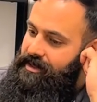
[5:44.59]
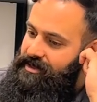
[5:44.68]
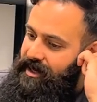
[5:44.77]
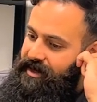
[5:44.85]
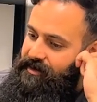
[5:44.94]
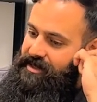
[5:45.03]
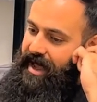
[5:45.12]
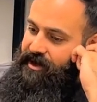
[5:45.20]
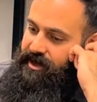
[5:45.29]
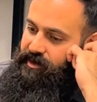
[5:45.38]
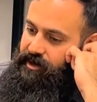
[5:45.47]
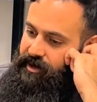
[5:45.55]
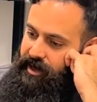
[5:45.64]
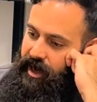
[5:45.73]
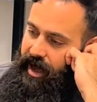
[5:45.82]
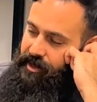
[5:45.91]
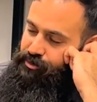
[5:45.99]
So the idea was how can you create
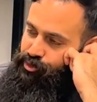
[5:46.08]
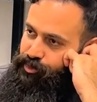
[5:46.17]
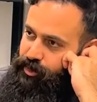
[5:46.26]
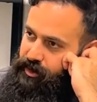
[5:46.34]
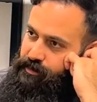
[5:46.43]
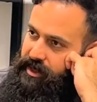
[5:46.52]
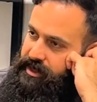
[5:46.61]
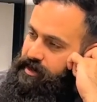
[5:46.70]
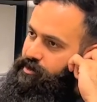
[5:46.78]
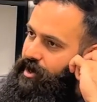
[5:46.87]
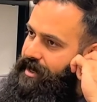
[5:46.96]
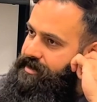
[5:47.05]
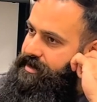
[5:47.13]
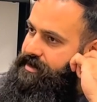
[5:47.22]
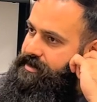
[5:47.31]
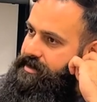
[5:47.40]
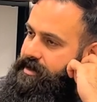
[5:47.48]
a high throughput printing
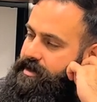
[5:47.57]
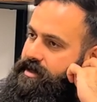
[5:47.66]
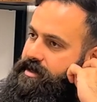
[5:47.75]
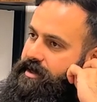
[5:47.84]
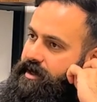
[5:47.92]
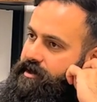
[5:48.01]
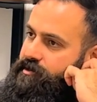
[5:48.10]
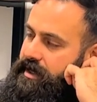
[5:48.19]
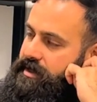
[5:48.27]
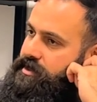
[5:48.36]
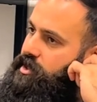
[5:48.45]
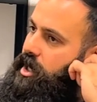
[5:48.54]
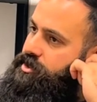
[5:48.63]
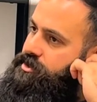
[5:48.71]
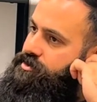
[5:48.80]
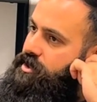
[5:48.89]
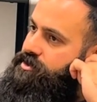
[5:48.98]
process that can create these
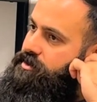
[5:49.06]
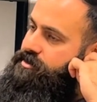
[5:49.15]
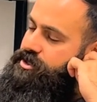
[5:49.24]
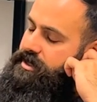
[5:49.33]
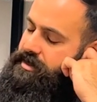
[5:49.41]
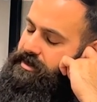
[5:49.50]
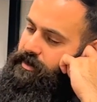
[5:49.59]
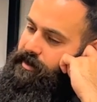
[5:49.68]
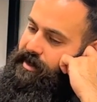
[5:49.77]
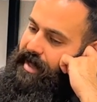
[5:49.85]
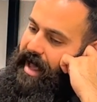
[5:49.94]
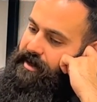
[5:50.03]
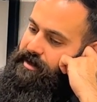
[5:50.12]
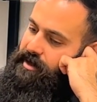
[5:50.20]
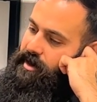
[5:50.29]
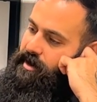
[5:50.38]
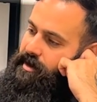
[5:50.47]
larger structural machines? So we
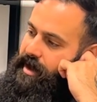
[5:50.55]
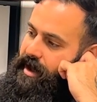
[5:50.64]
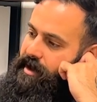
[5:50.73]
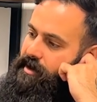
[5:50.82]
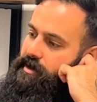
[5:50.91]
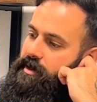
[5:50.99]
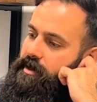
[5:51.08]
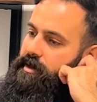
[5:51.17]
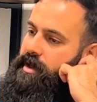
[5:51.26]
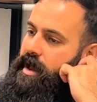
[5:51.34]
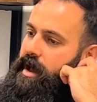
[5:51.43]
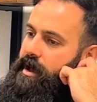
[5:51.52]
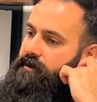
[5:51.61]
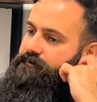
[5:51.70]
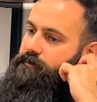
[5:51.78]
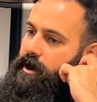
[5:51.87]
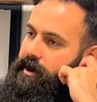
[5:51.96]
landed on a
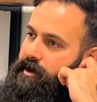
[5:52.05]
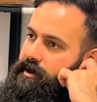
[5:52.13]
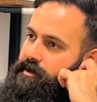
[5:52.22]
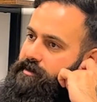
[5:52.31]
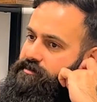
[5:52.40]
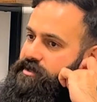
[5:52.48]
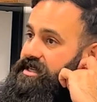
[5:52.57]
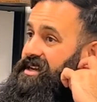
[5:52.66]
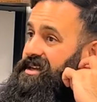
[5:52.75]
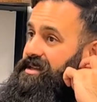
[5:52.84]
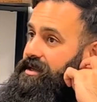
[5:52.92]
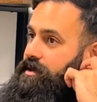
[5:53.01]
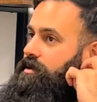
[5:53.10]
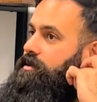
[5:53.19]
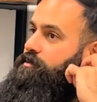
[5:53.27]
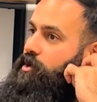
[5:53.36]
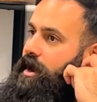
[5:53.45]
uh, wire
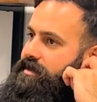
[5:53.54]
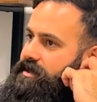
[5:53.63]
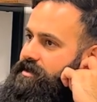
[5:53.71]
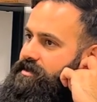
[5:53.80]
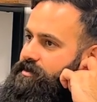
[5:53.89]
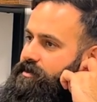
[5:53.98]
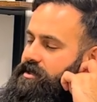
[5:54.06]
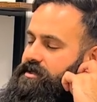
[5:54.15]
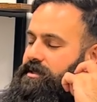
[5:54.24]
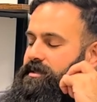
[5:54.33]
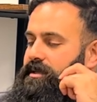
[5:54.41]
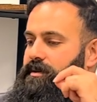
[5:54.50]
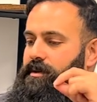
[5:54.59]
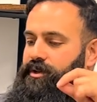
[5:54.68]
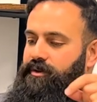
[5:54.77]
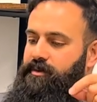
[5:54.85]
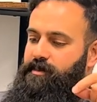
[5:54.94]
DED process, where it's like you're,
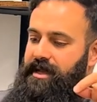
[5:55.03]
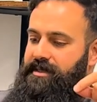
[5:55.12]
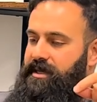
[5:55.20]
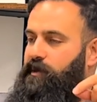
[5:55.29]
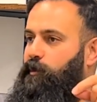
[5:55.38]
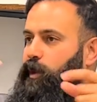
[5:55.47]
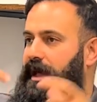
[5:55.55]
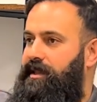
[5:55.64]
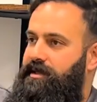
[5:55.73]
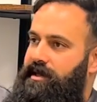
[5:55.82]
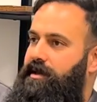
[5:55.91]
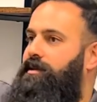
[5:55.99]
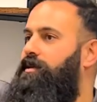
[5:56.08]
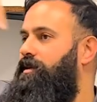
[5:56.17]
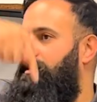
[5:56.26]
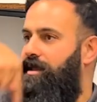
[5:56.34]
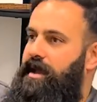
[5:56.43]
you're basically welding
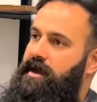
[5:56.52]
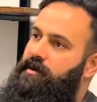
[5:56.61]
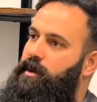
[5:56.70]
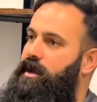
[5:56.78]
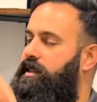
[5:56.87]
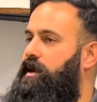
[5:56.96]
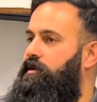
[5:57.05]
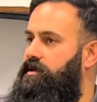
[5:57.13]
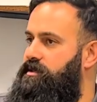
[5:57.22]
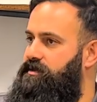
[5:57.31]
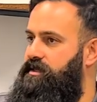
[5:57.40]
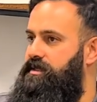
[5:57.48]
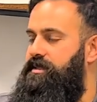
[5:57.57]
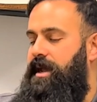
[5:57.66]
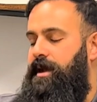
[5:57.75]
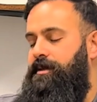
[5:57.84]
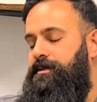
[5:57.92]
layer by layer into mm. these
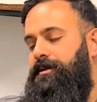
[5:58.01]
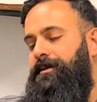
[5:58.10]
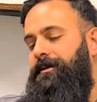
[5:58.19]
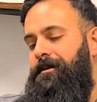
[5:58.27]
tanks.